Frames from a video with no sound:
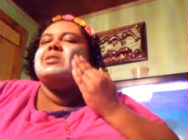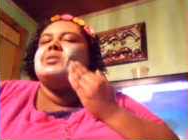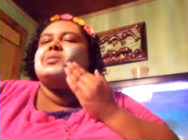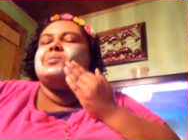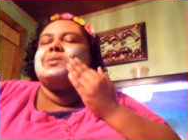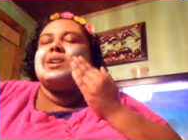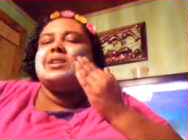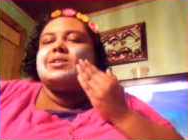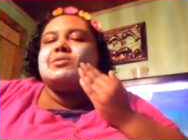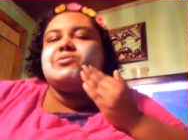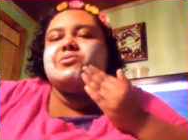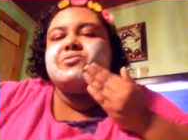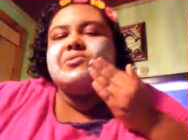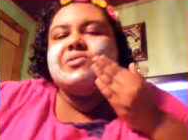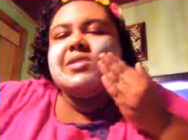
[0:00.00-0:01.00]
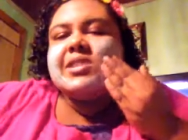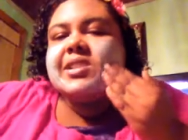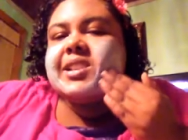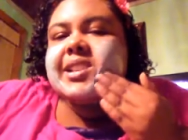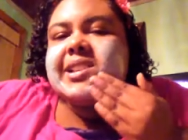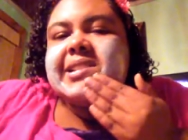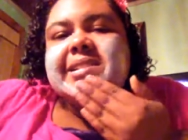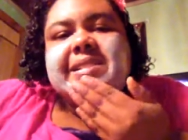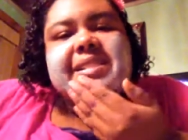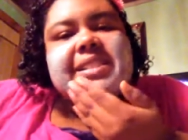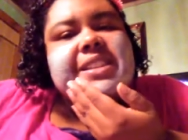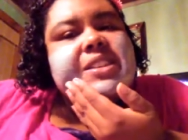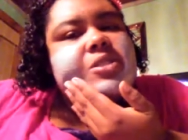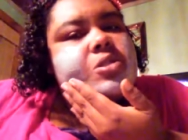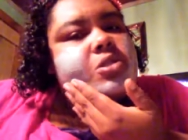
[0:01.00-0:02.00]
This one has a really good
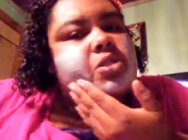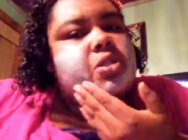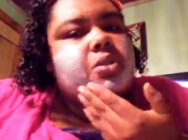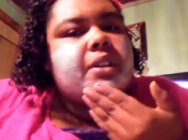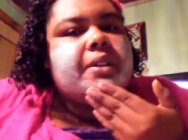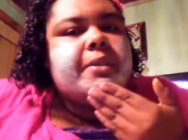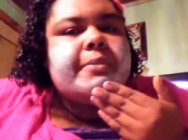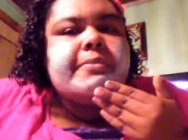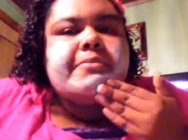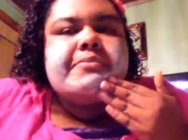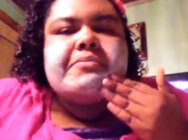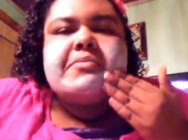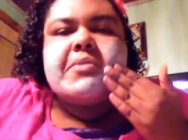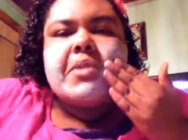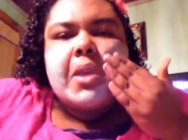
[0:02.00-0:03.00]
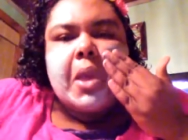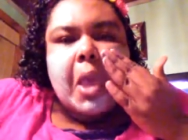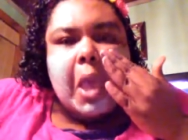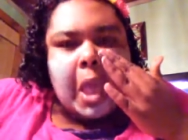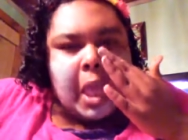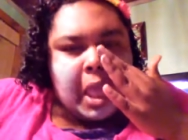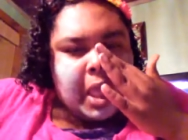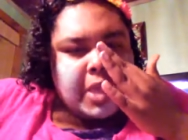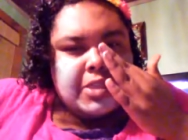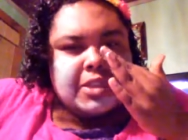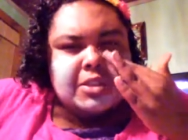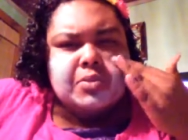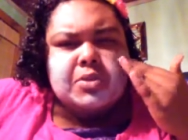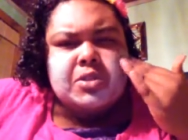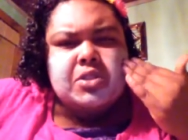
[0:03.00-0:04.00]
tingle to it.
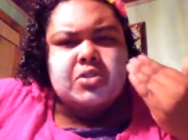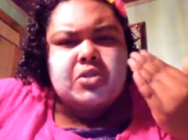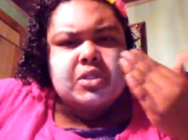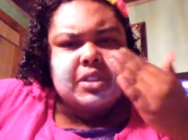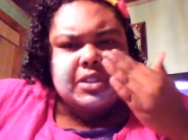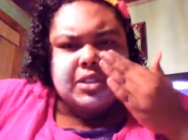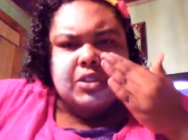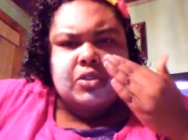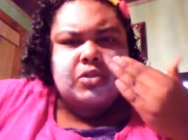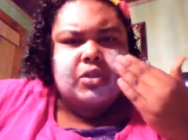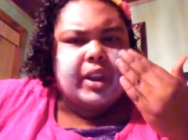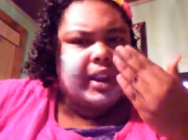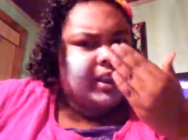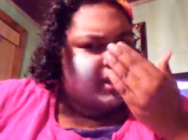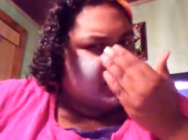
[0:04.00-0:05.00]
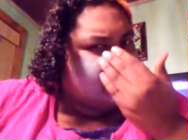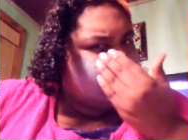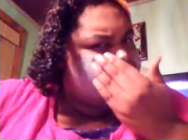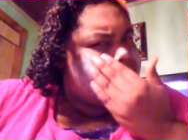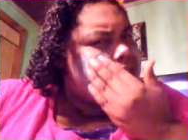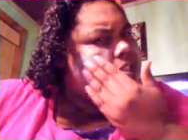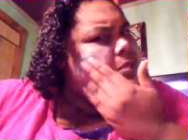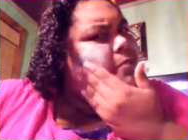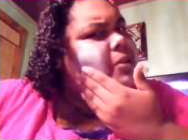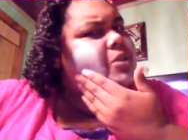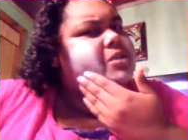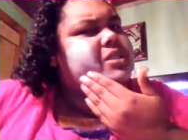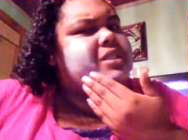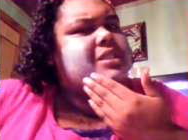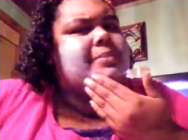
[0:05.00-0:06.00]
This one's is a gray color as
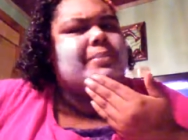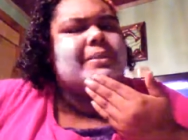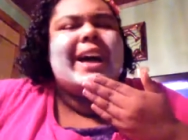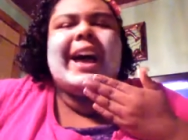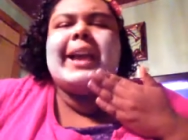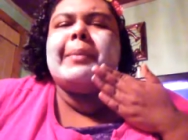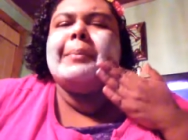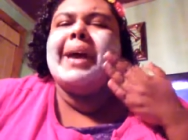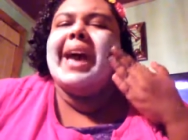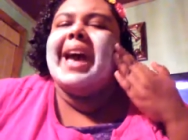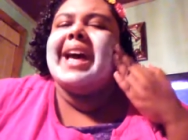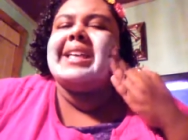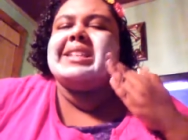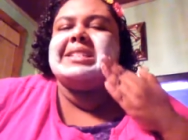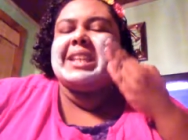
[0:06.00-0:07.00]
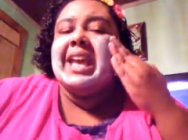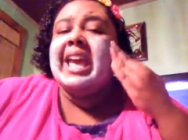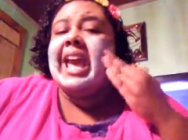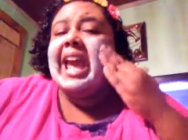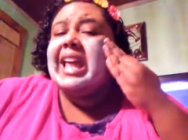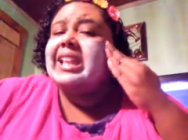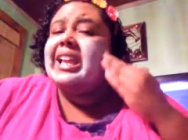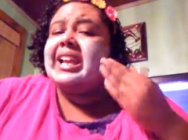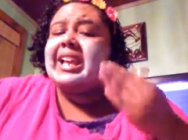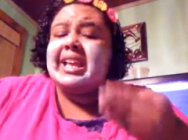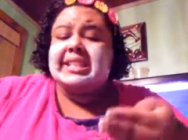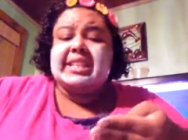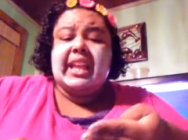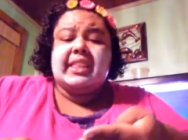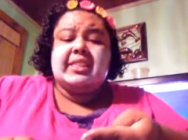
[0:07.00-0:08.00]
opposed to the black mask. And like
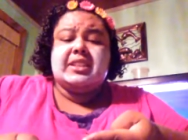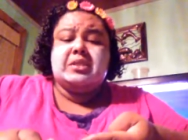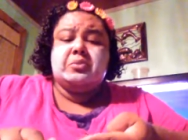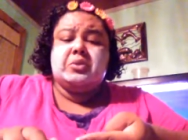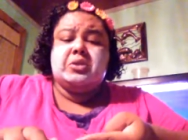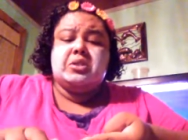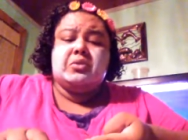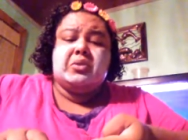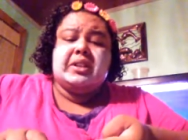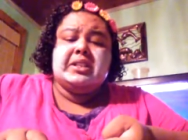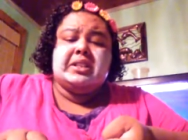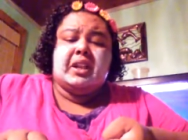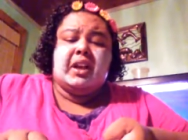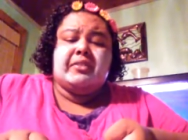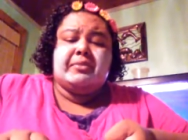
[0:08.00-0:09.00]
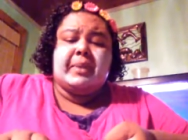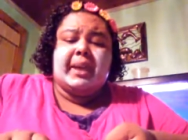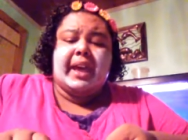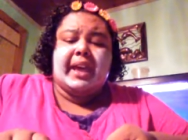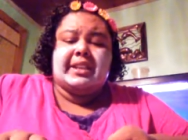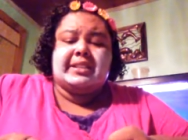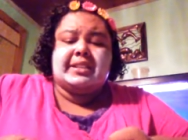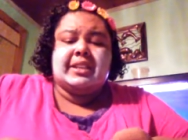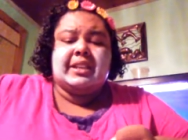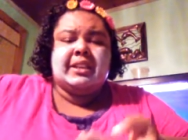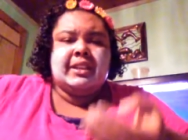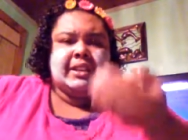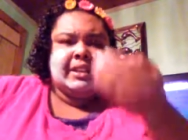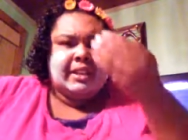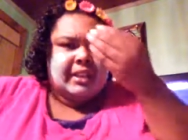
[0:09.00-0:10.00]
I said, this one's a rinse off mask.